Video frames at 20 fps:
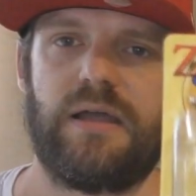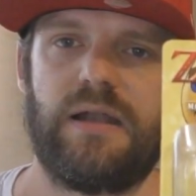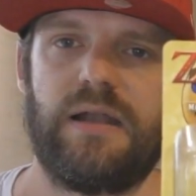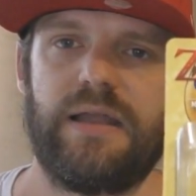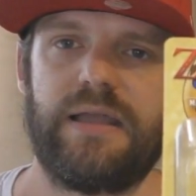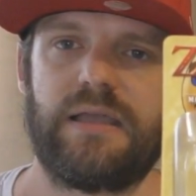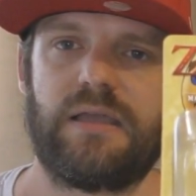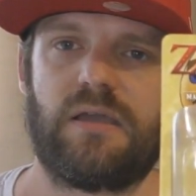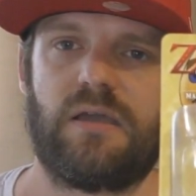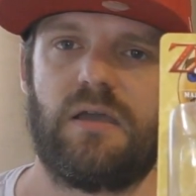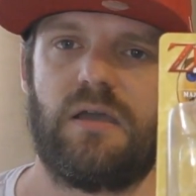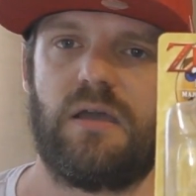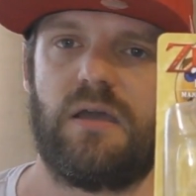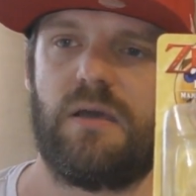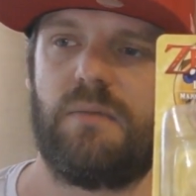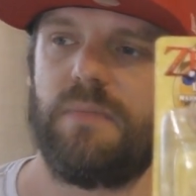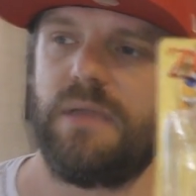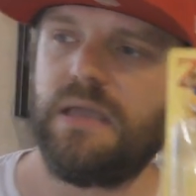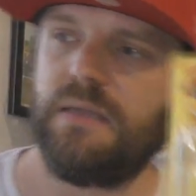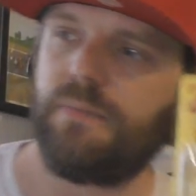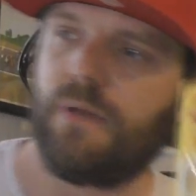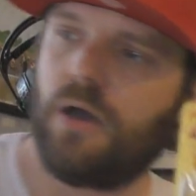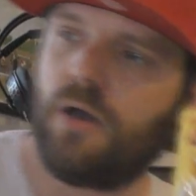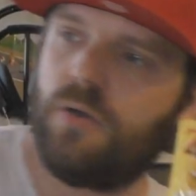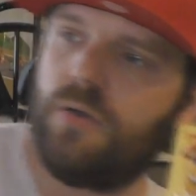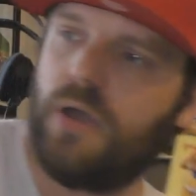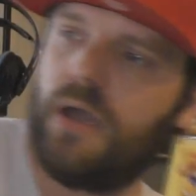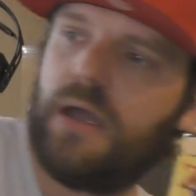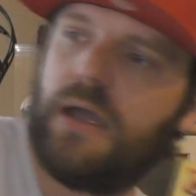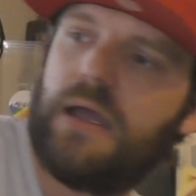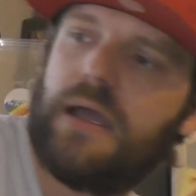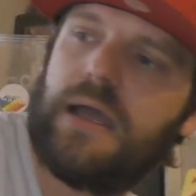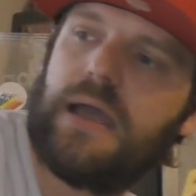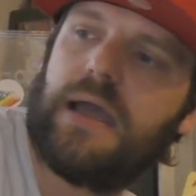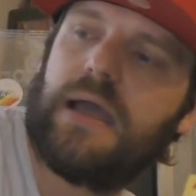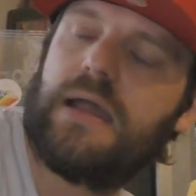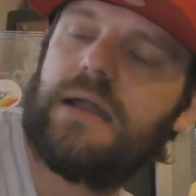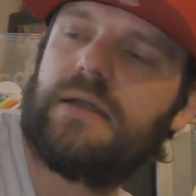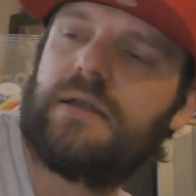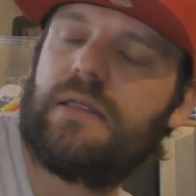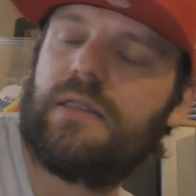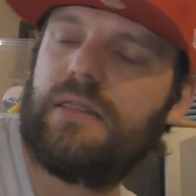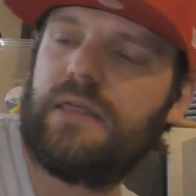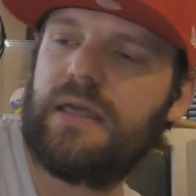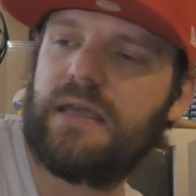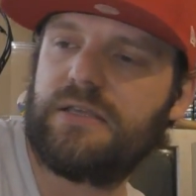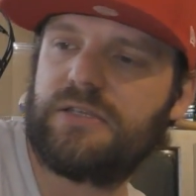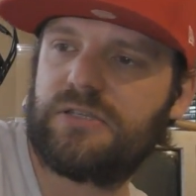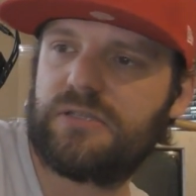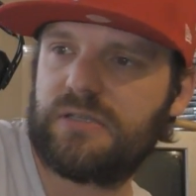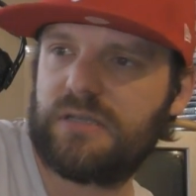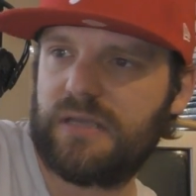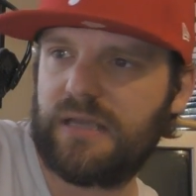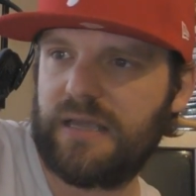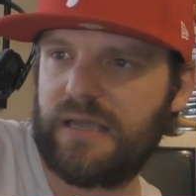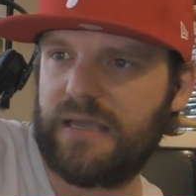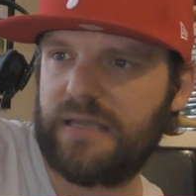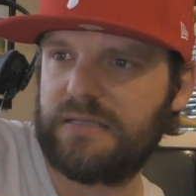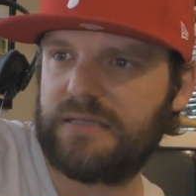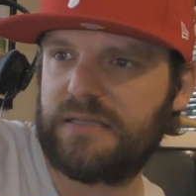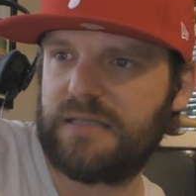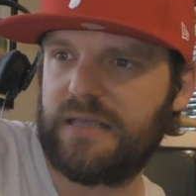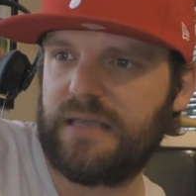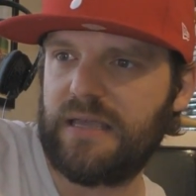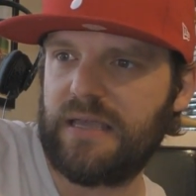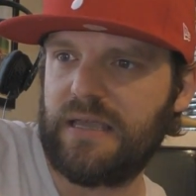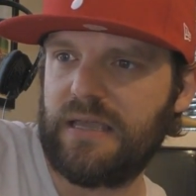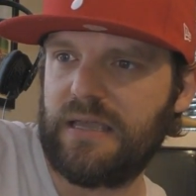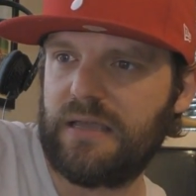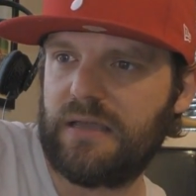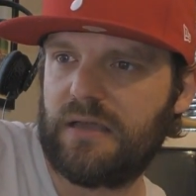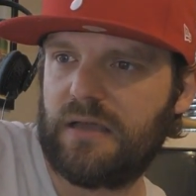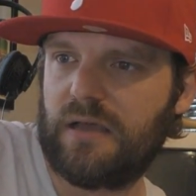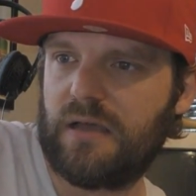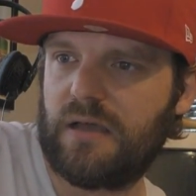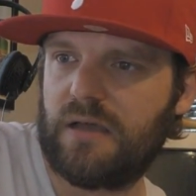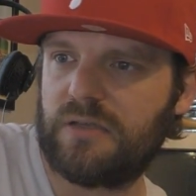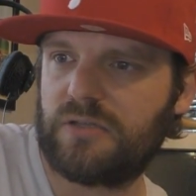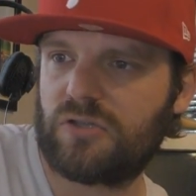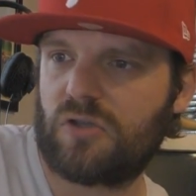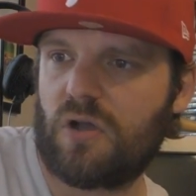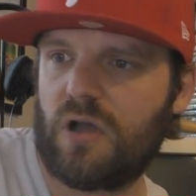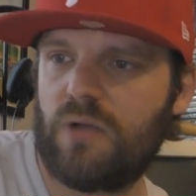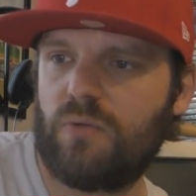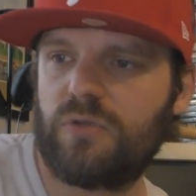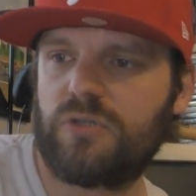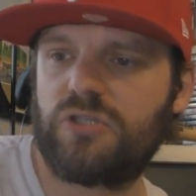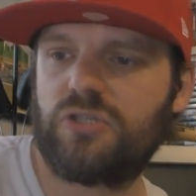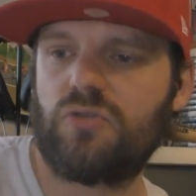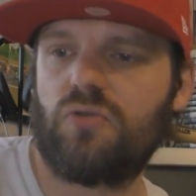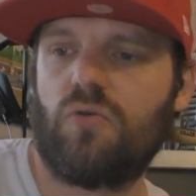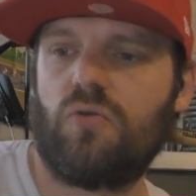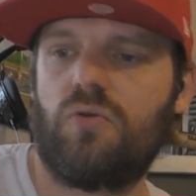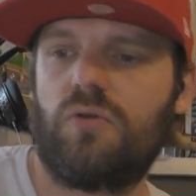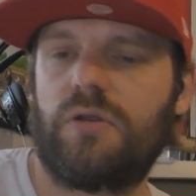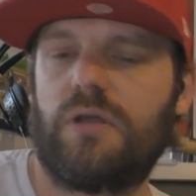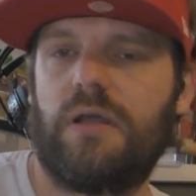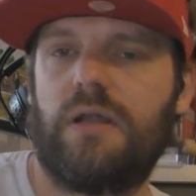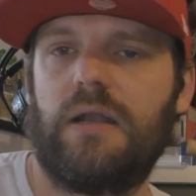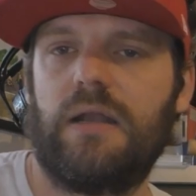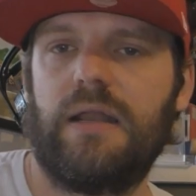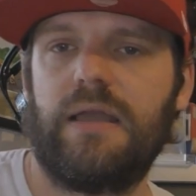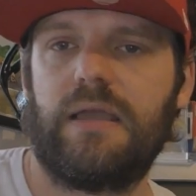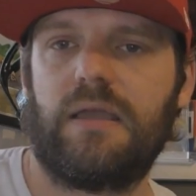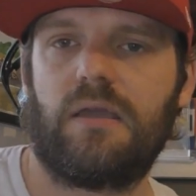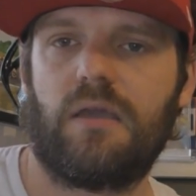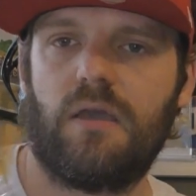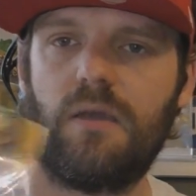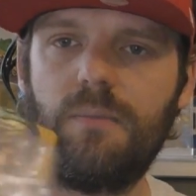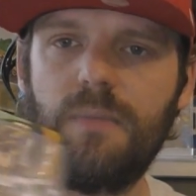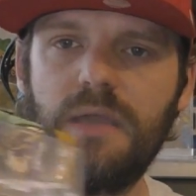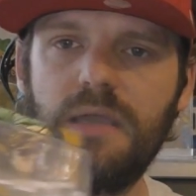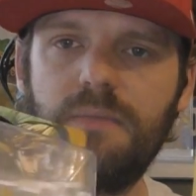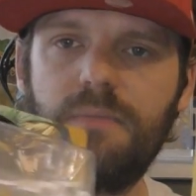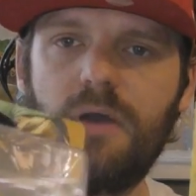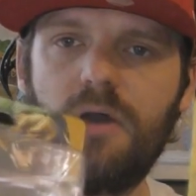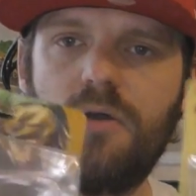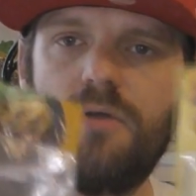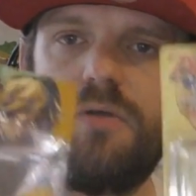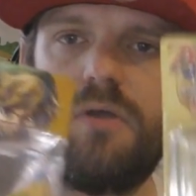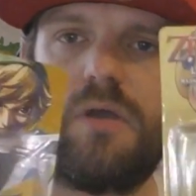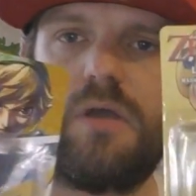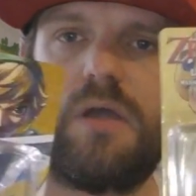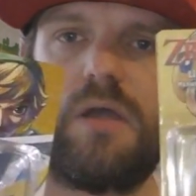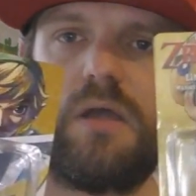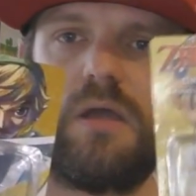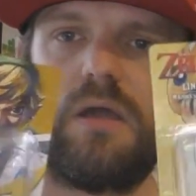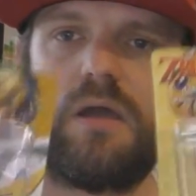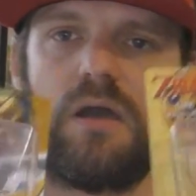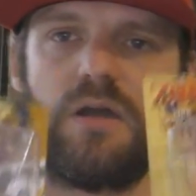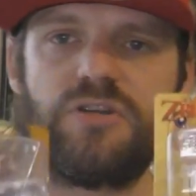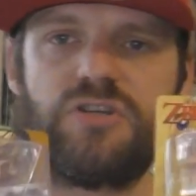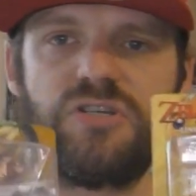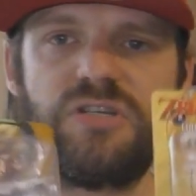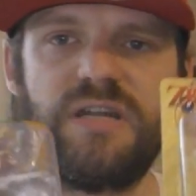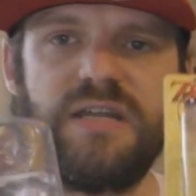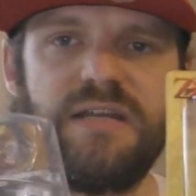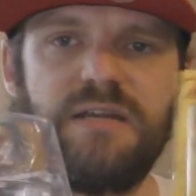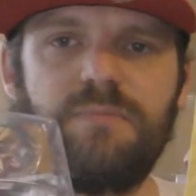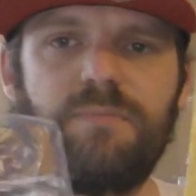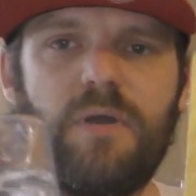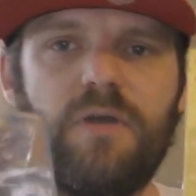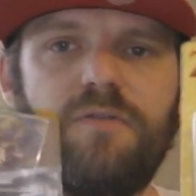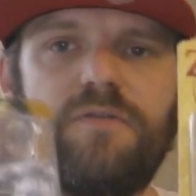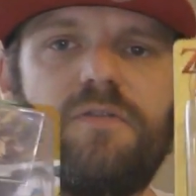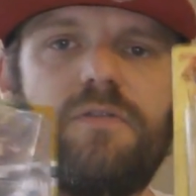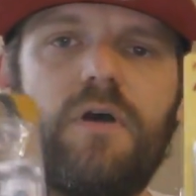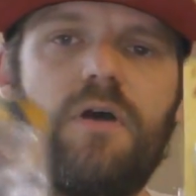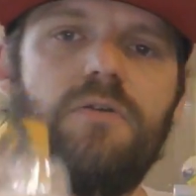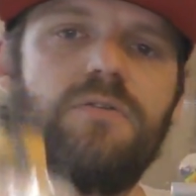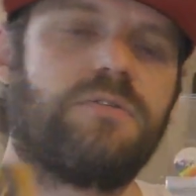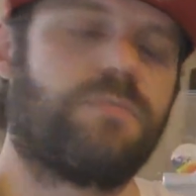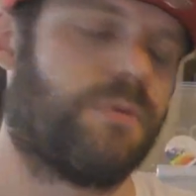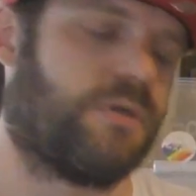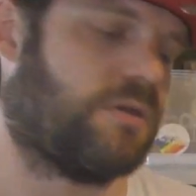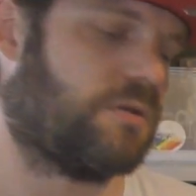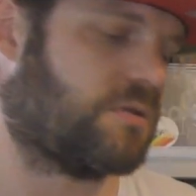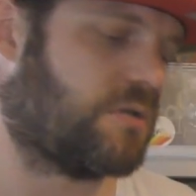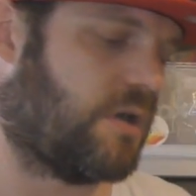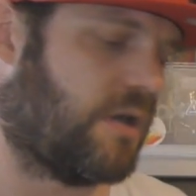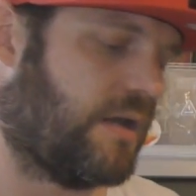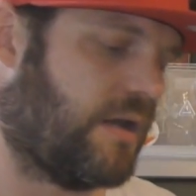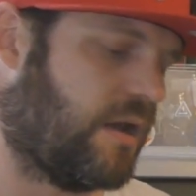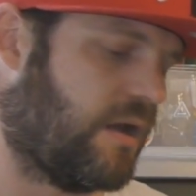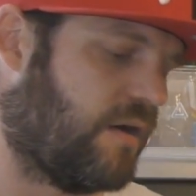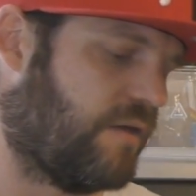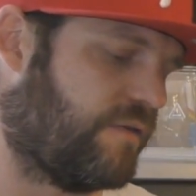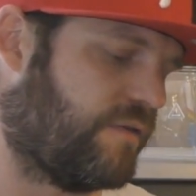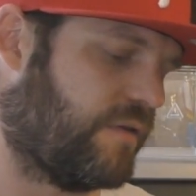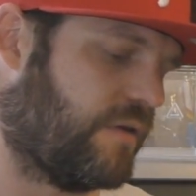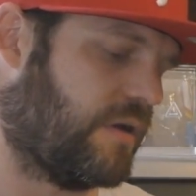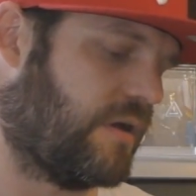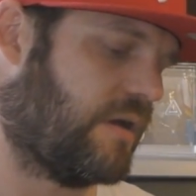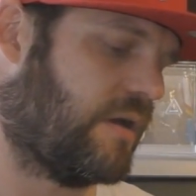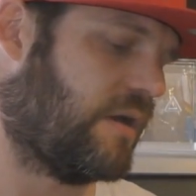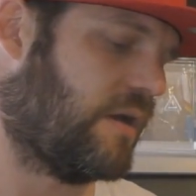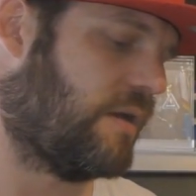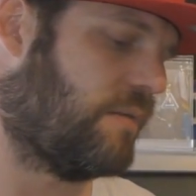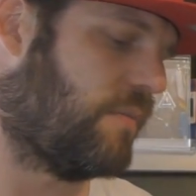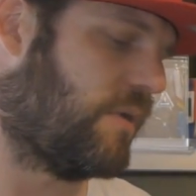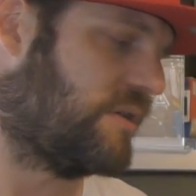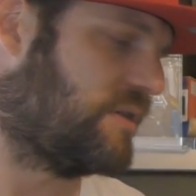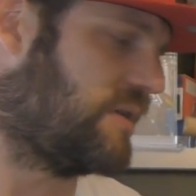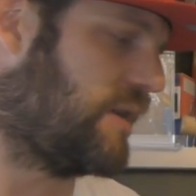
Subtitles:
Link Amiibo, and this is the Skyward Sword Link Amiibo. I just needed both of those because I love my